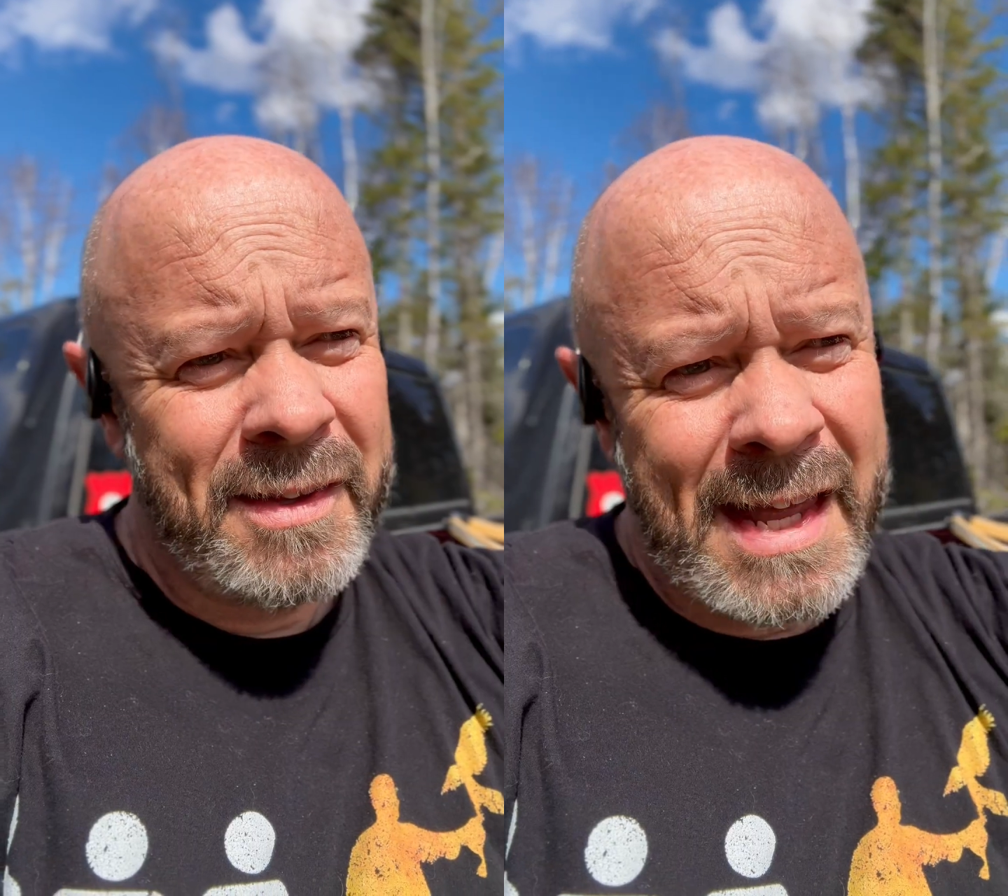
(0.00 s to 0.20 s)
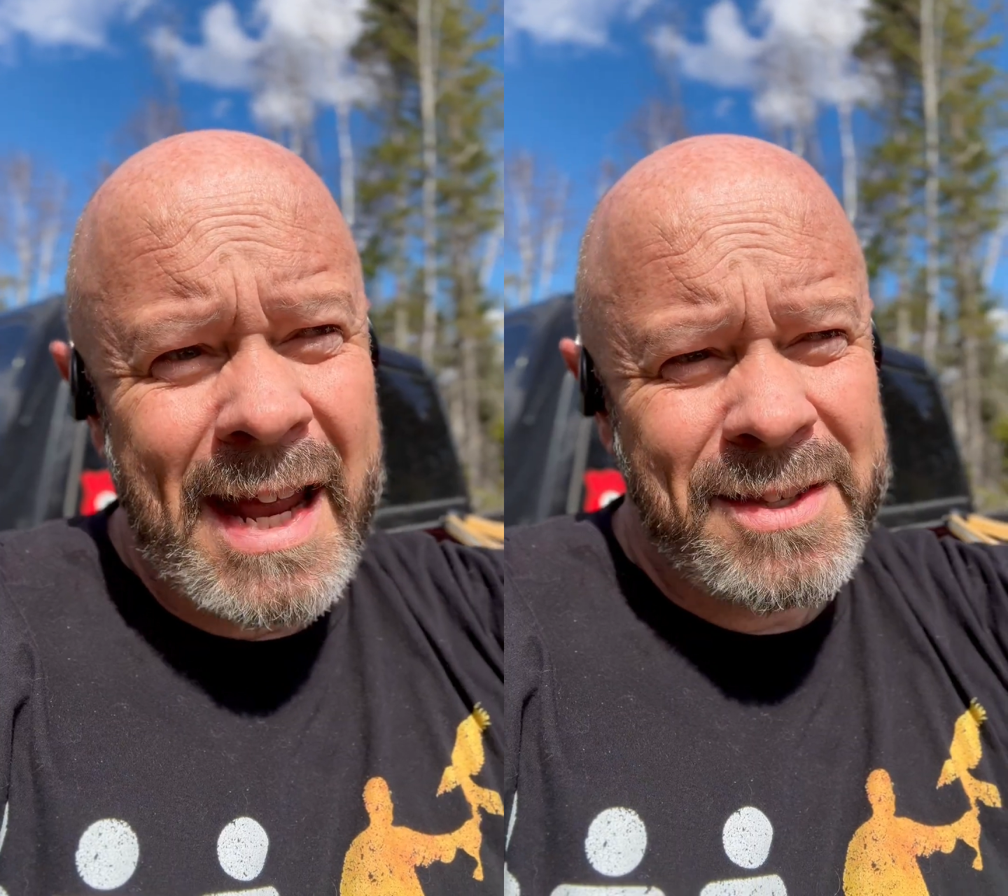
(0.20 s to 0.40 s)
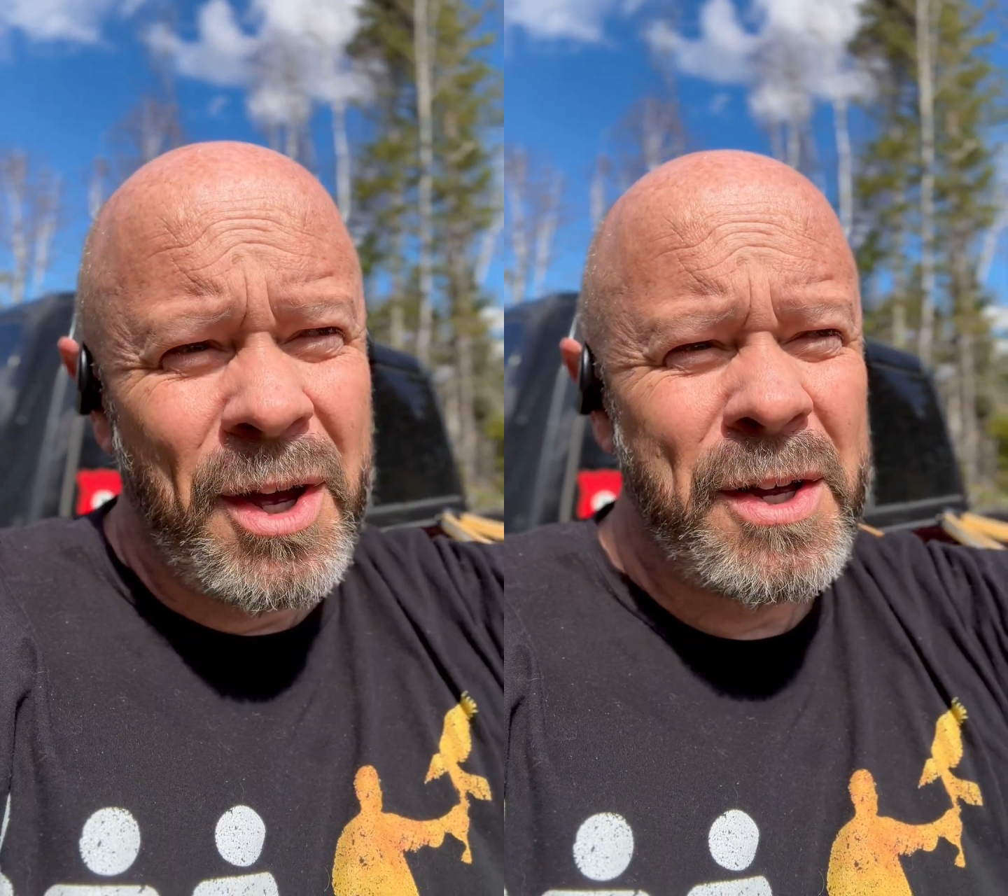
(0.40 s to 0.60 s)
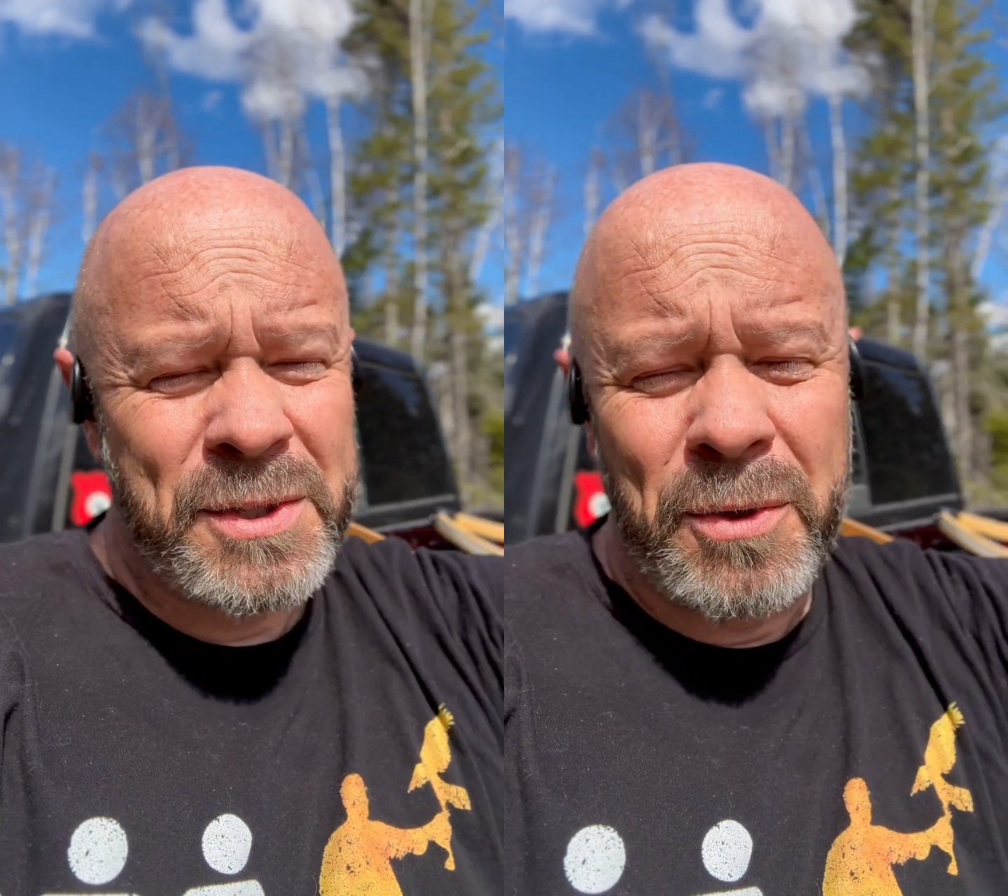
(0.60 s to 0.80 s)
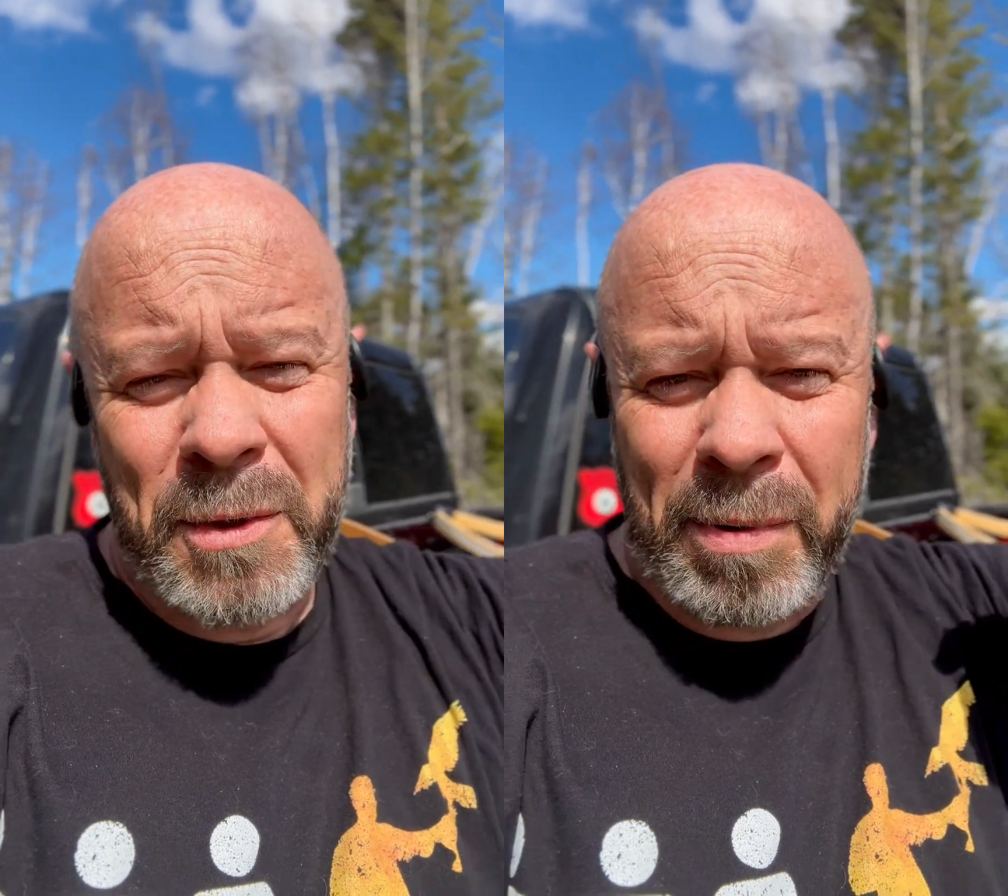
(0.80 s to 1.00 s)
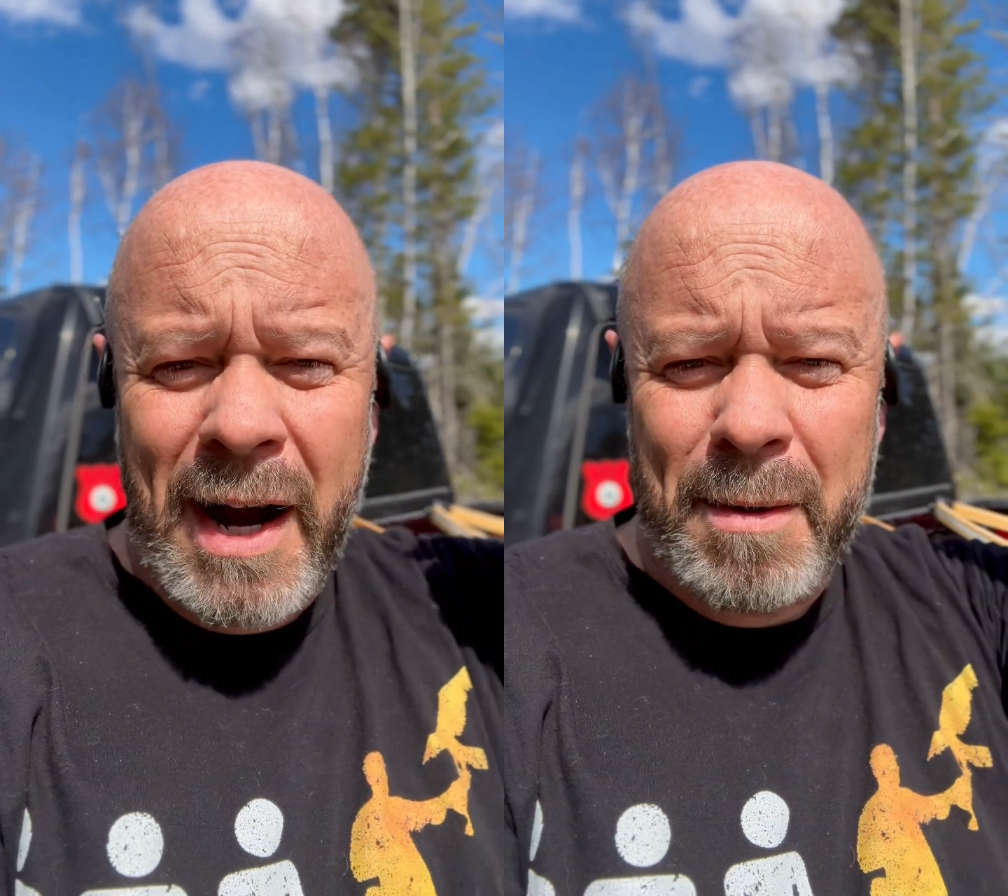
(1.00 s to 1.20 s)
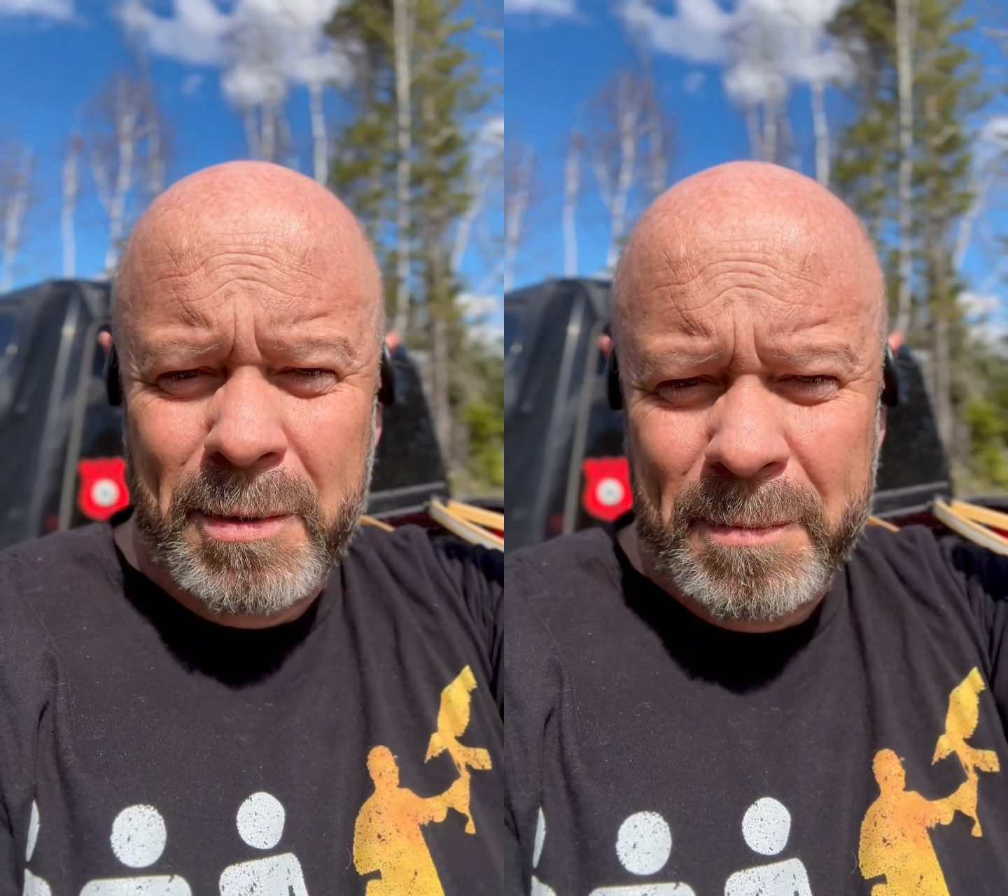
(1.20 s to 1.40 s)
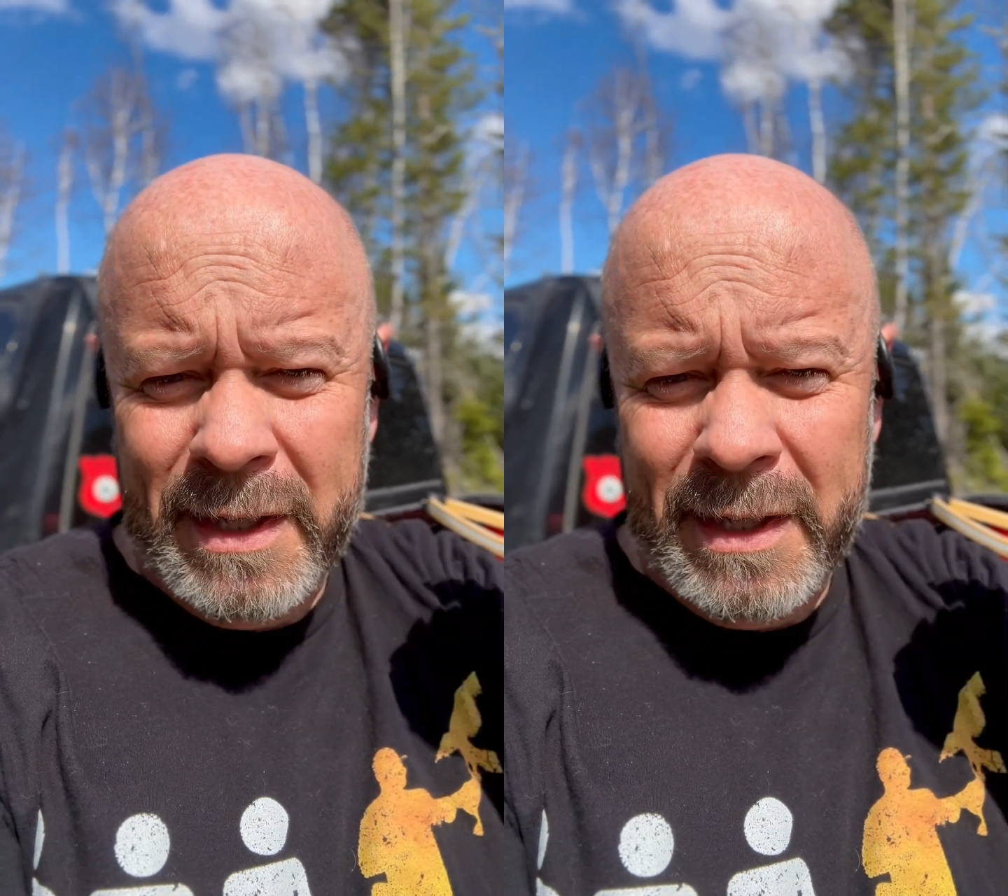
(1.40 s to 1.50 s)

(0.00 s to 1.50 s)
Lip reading: that's also the problem.